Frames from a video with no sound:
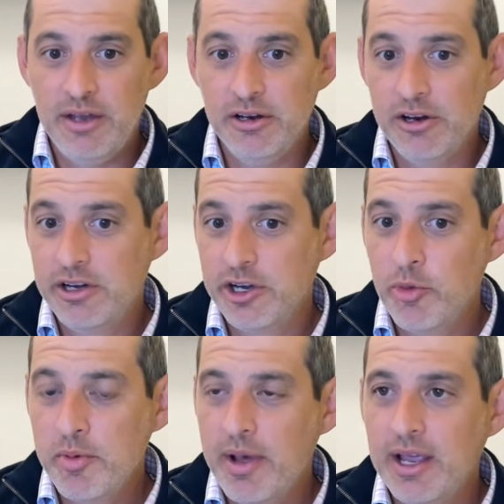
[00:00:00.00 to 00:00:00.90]
and you're going to click
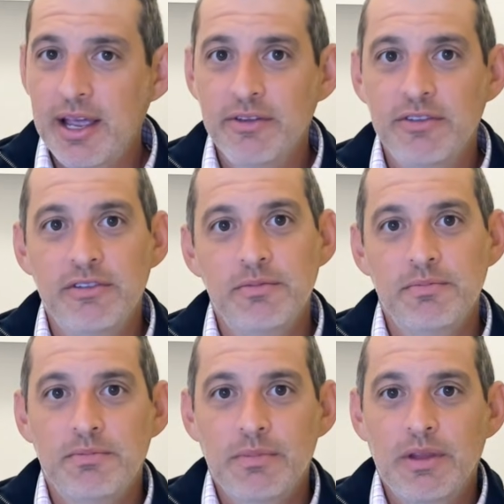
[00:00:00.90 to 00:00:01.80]
open my accounts.
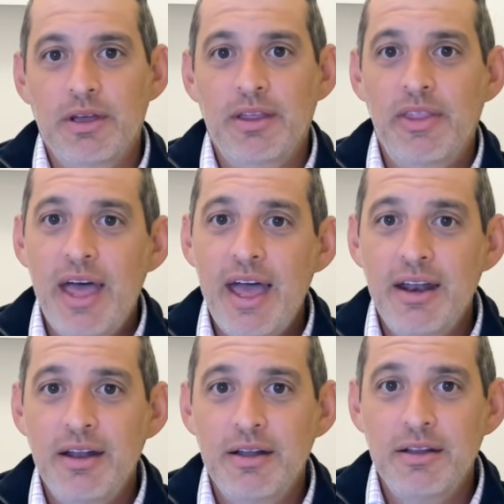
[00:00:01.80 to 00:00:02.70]
And
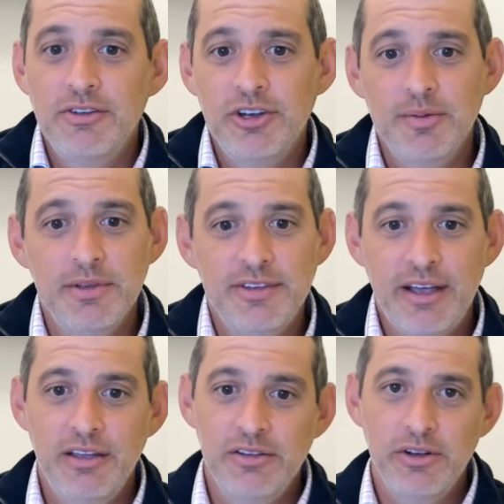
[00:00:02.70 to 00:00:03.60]
that, Jim, is
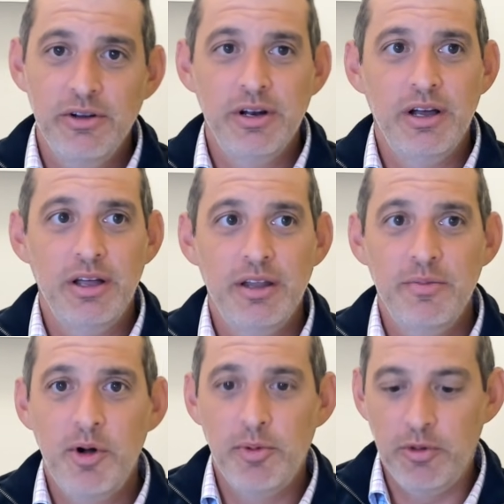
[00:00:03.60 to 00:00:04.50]
how you do it
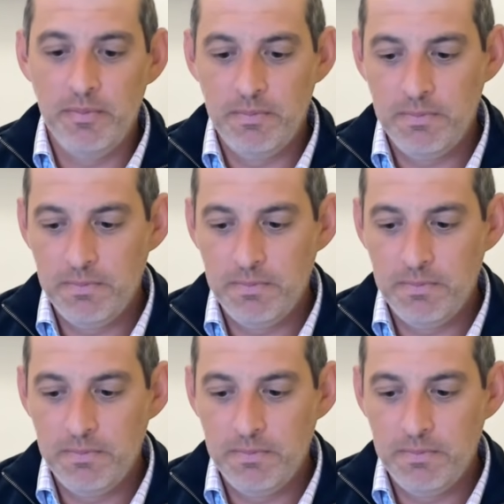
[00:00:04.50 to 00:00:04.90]
on mobile.